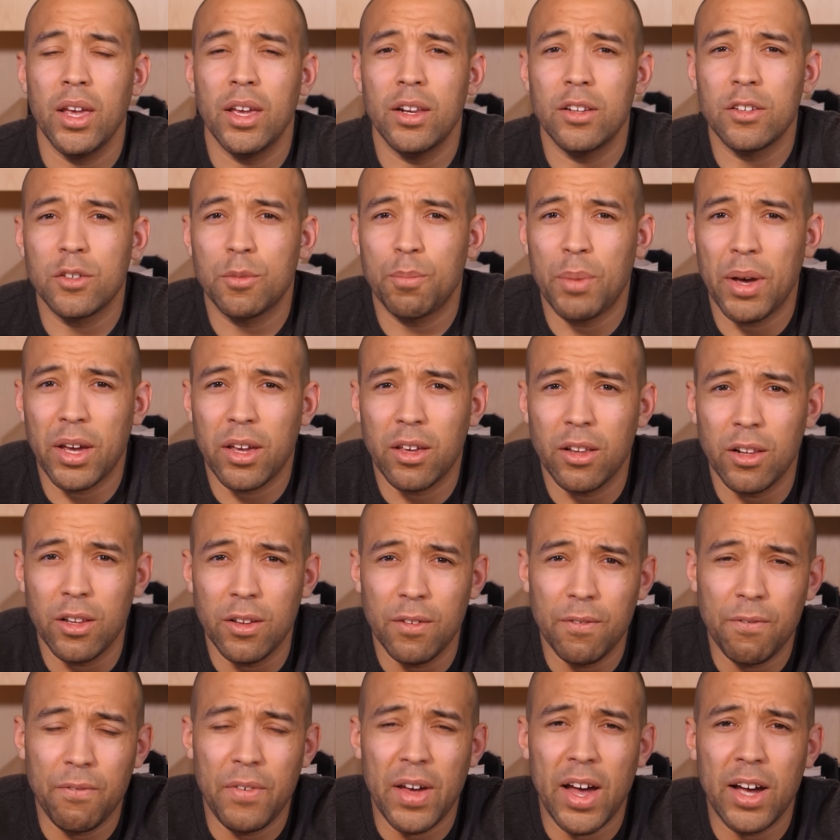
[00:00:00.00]
in a
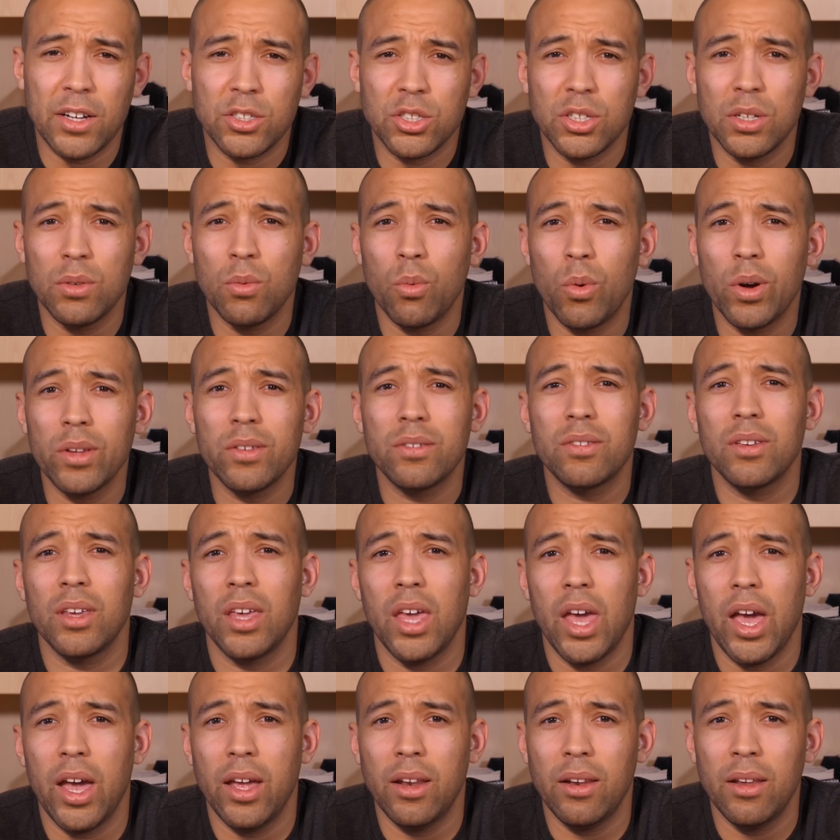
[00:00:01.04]
speculative fashion once
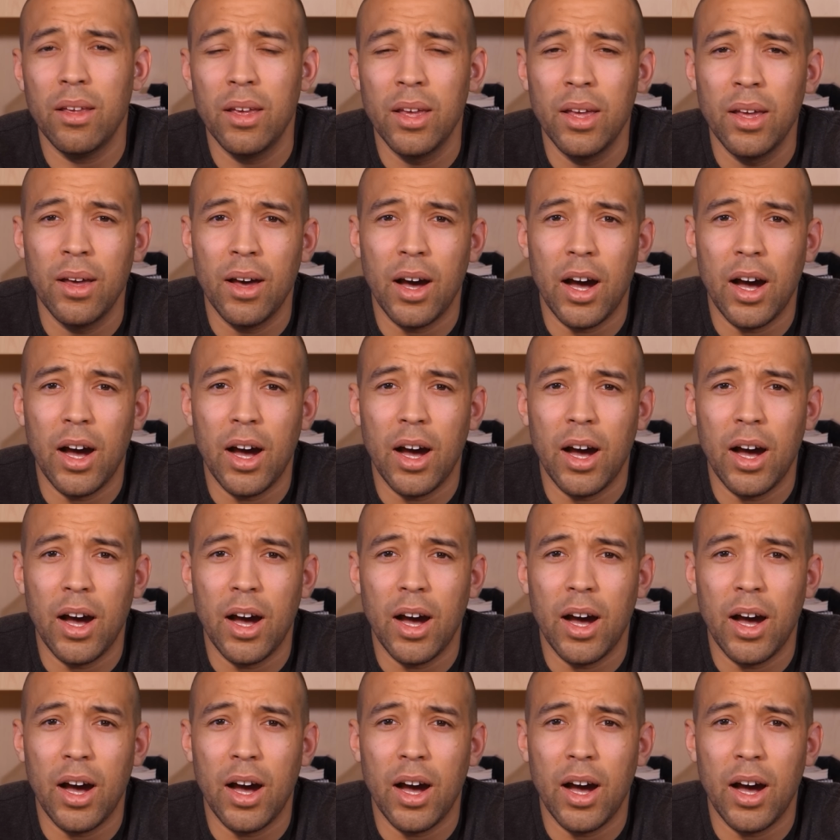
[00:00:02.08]
again.